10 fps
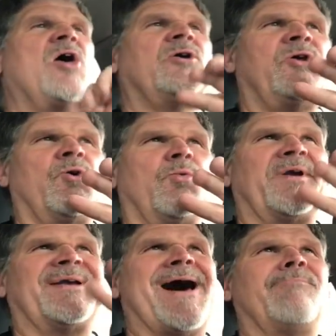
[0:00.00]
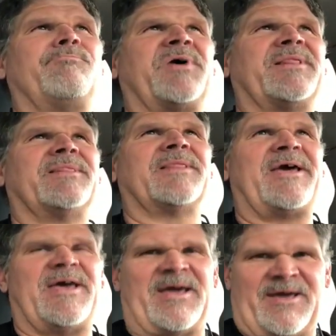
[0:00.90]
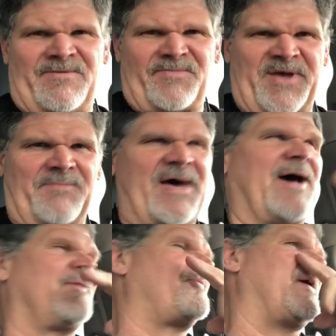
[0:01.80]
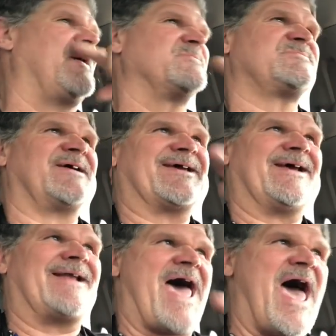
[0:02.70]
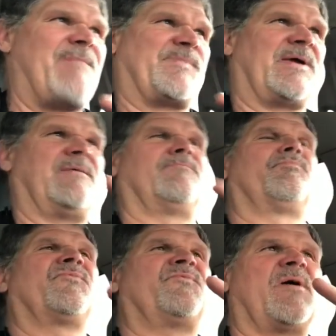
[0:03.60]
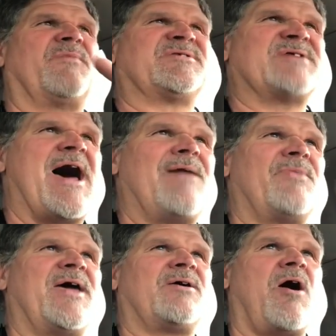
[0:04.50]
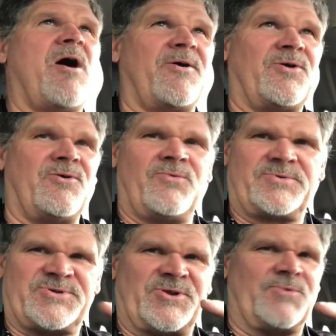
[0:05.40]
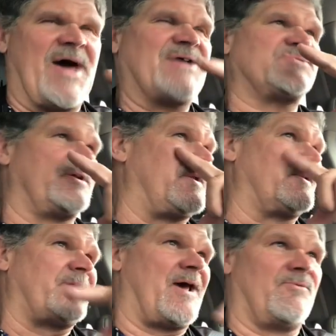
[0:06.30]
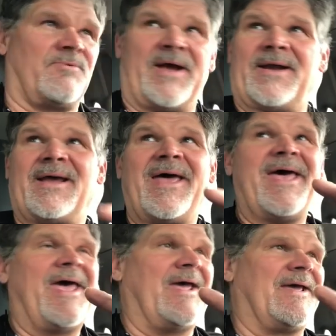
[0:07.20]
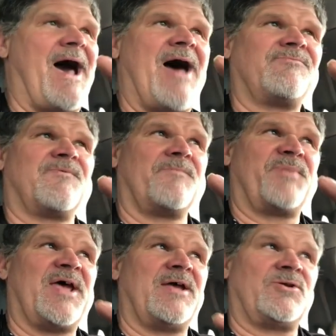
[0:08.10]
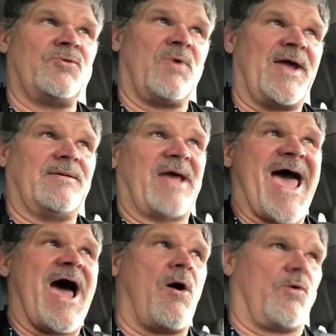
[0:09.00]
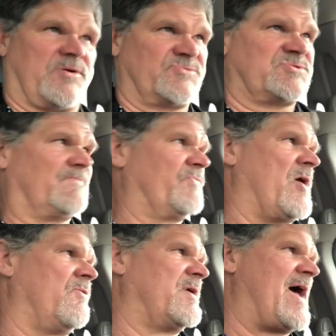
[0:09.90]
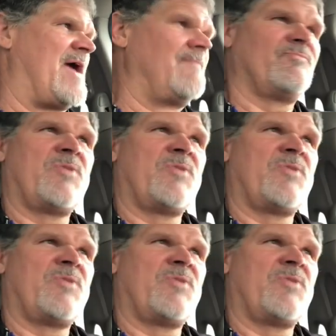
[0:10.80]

You would not believe the amount of things that can happen from the time they call you till you actually get that rent, and God forbid you wait hours, okay?